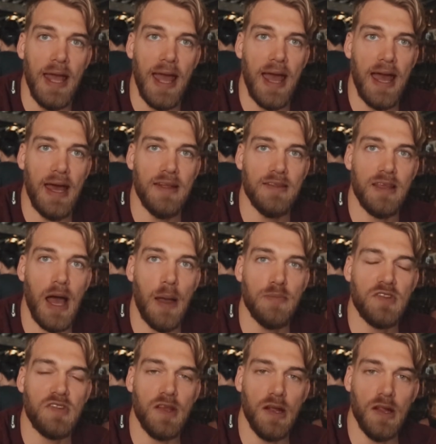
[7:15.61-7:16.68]
and I'm
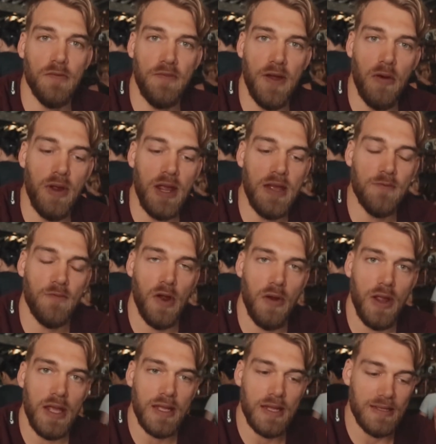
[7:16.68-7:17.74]
still very,
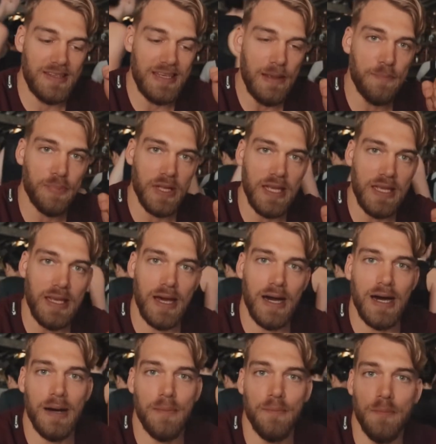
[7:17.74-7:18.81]
very deeply
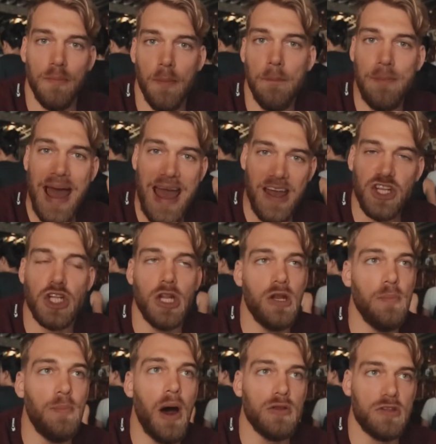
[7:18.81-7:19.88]
passionate
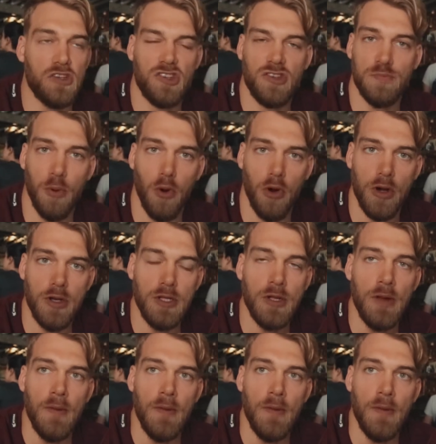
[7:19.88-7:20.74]
about the sport